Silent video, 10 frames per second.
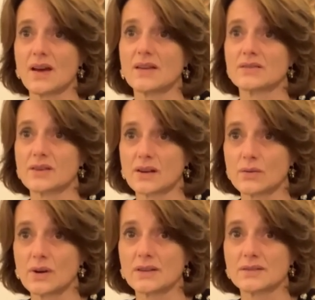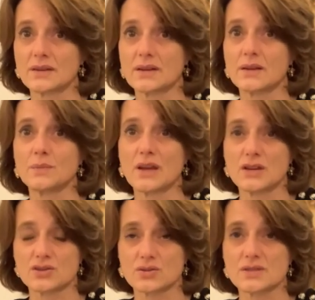and regulatory
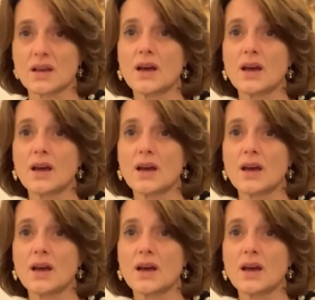measures